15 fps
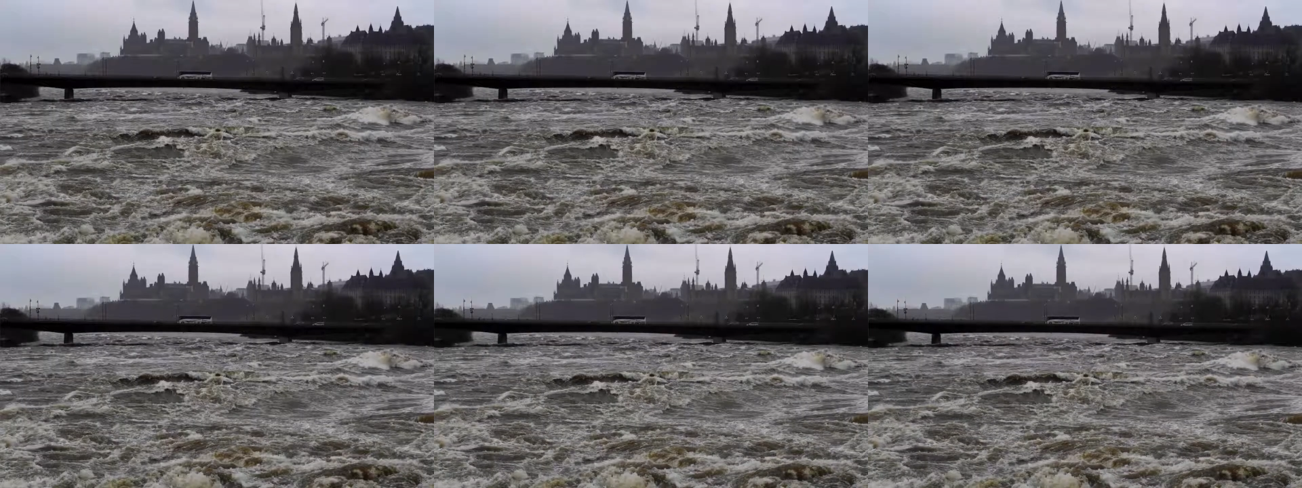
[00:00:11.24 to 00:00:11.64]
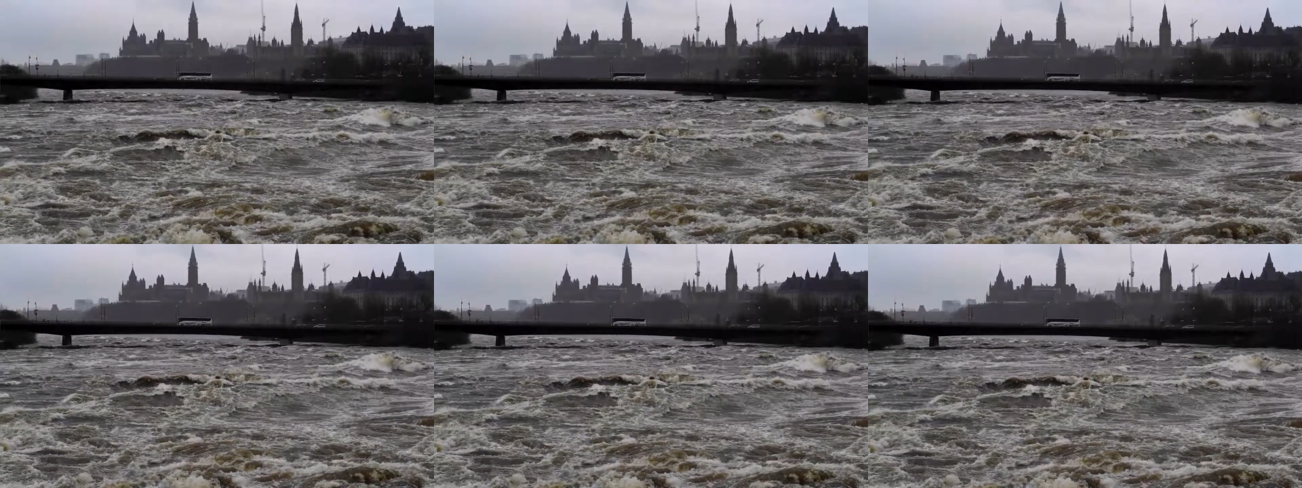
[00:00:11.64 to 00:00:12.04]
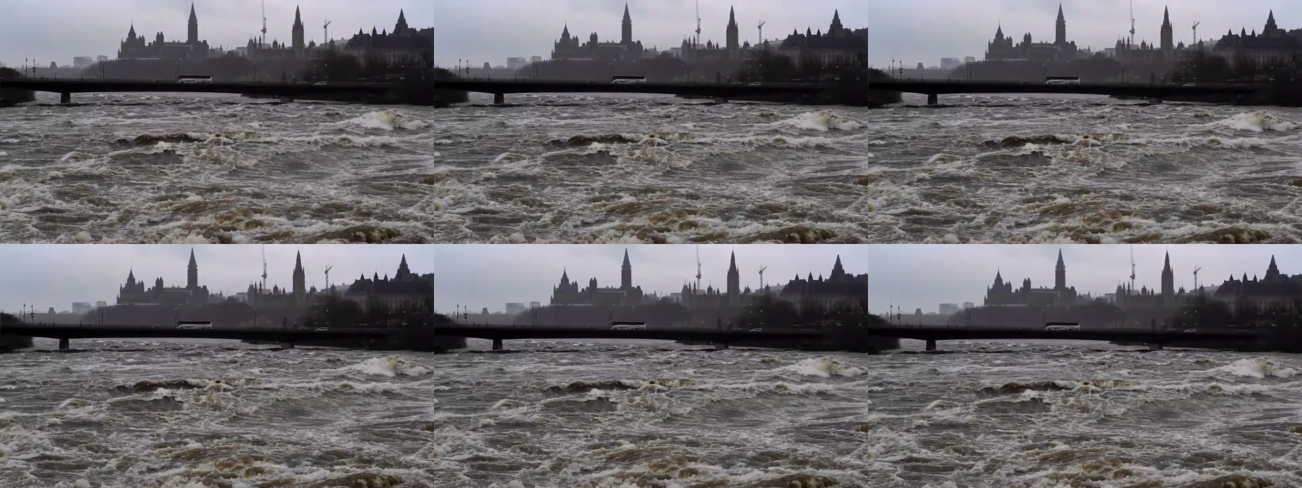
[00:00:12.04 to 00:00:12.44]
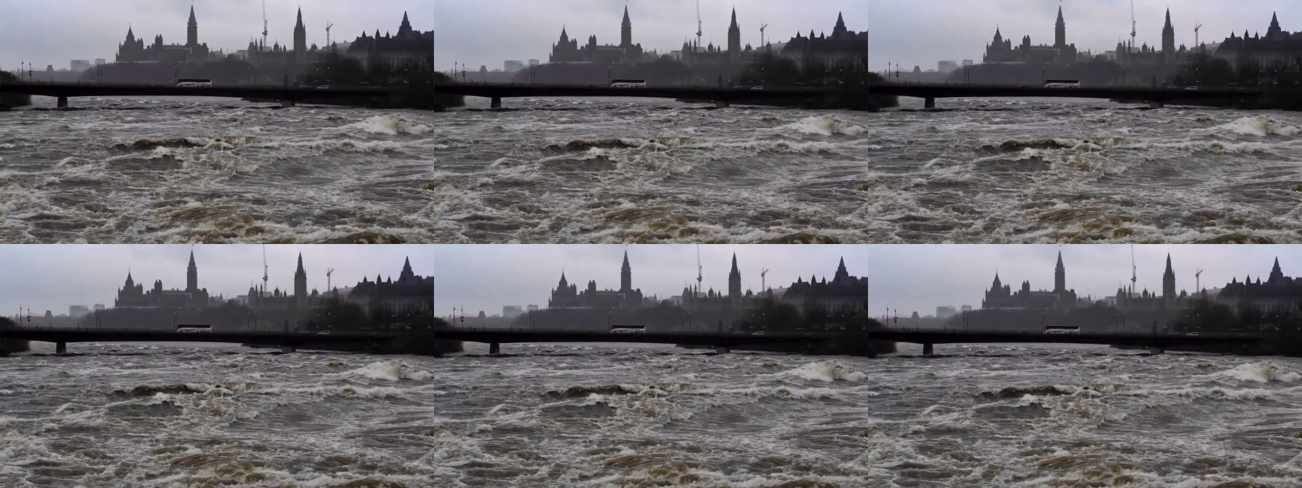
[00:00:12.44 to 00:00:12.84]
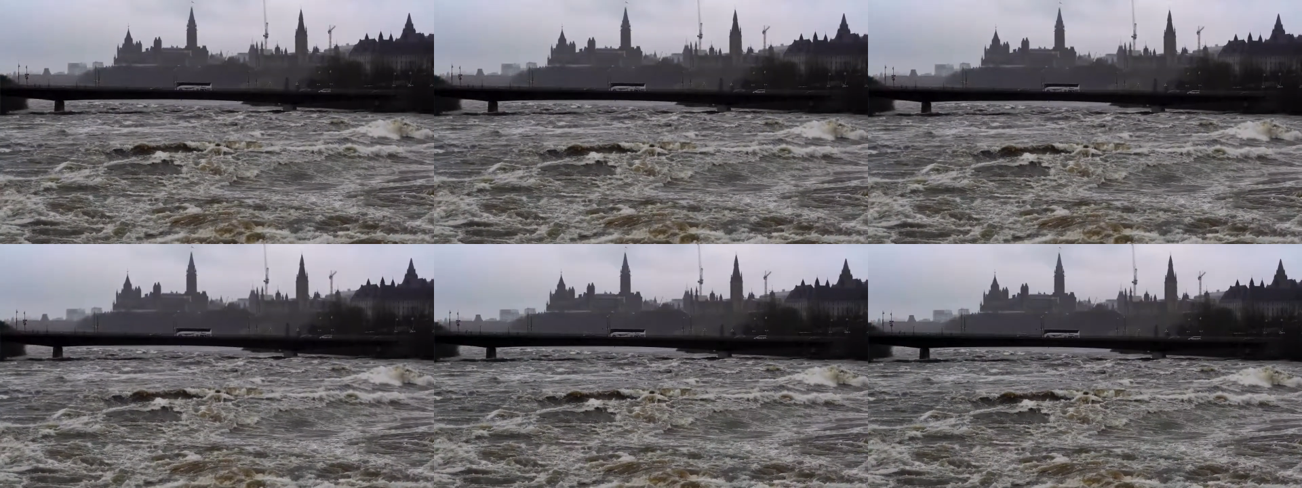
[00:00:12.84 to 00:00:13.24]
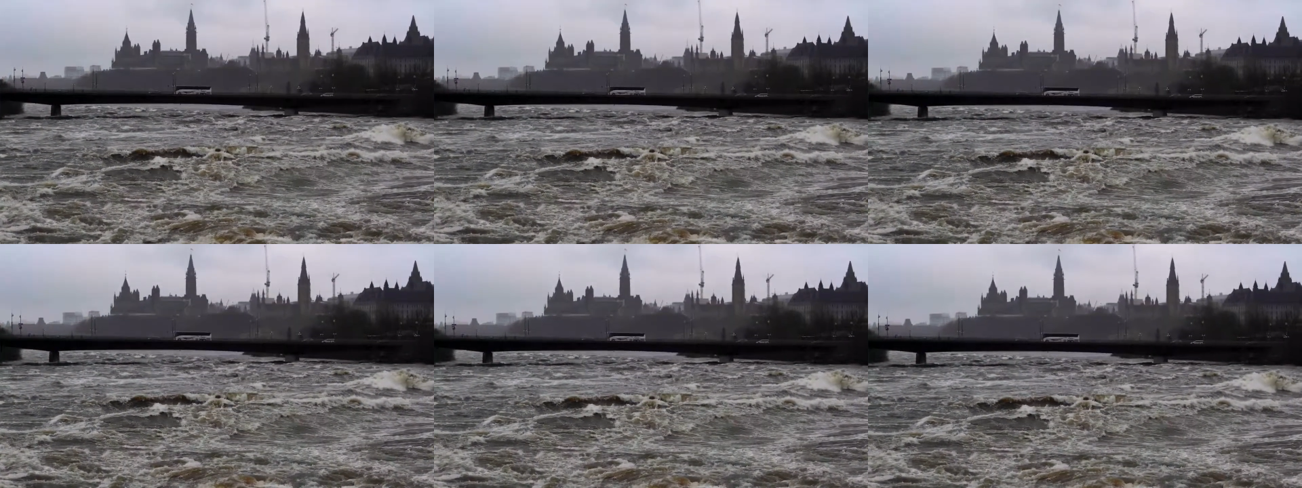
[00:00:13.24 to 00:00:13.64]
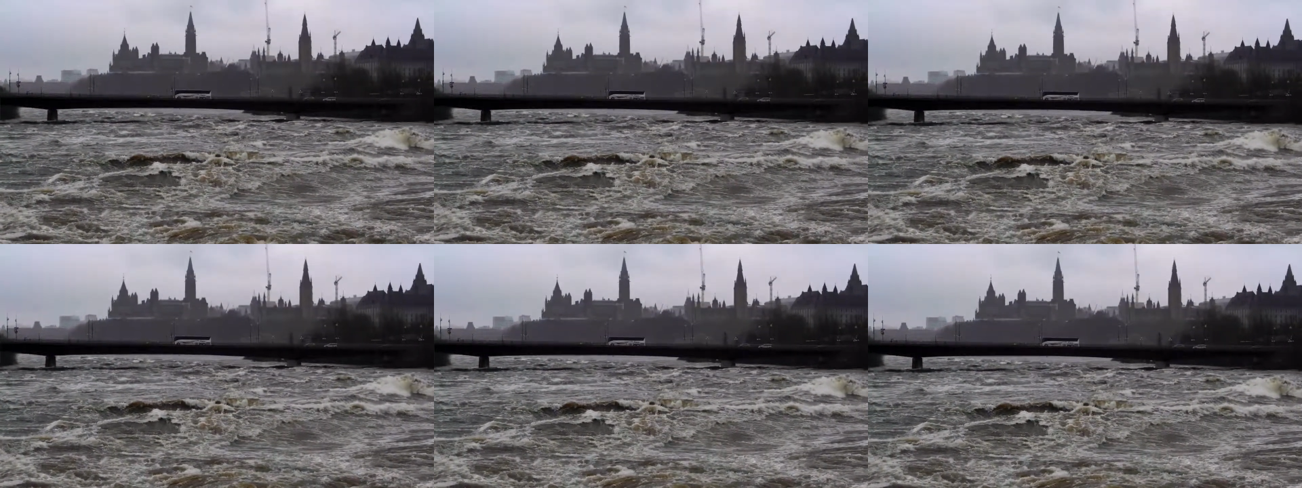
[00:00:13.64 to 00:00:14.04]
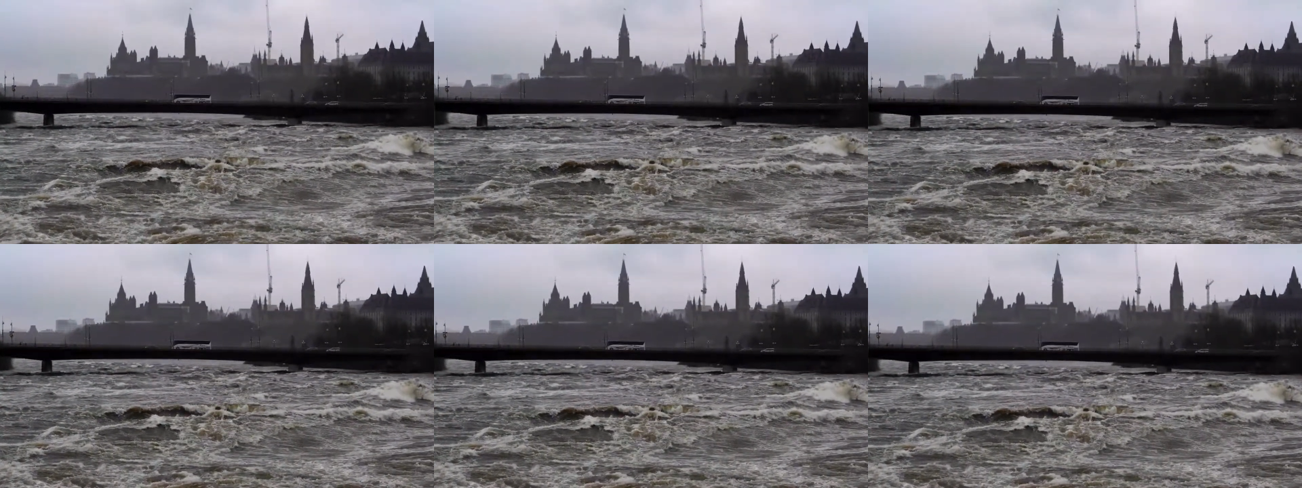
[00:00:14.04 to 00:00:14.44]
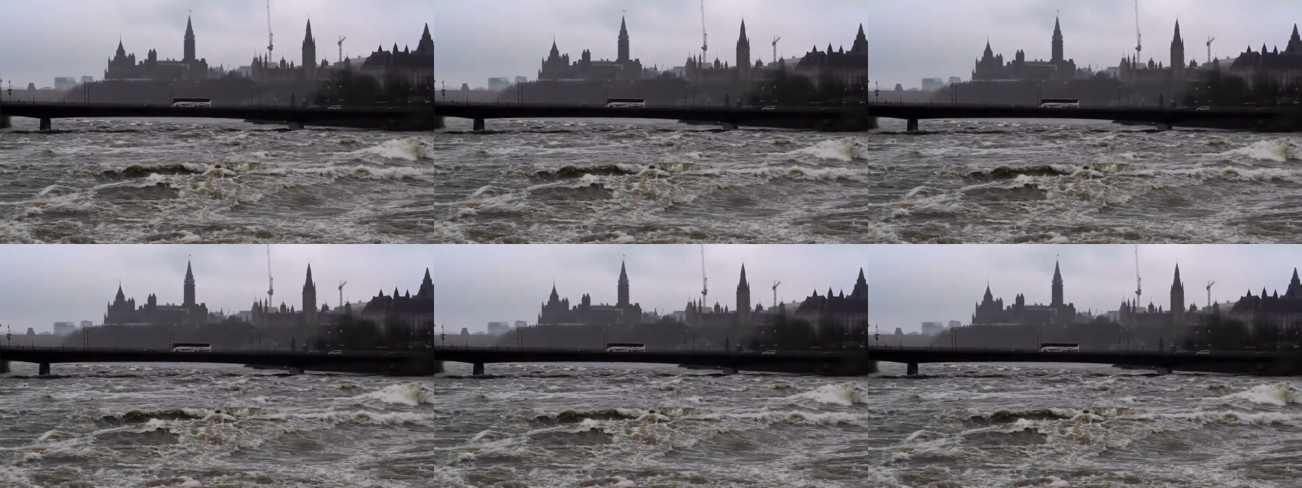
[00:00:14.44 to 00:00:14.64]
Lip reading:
(no speaker visible)